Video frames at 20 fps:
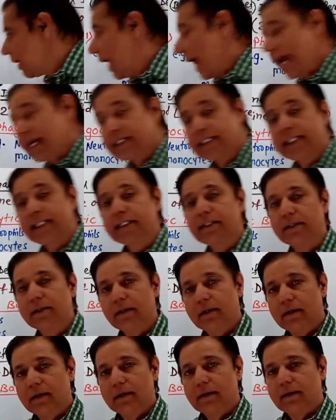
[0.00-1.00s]
acid,
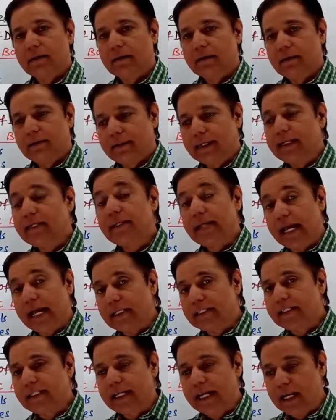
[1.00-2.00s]
that is
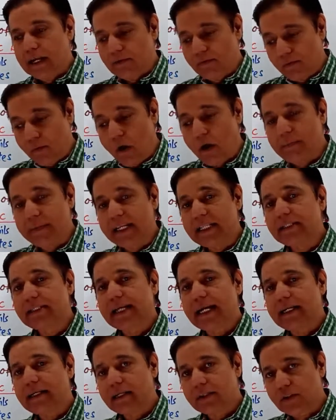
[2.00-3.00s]
HCl, form
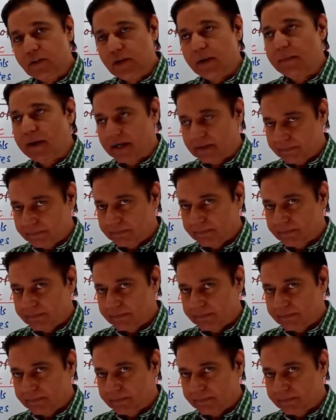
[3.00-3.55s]
inside the stomach,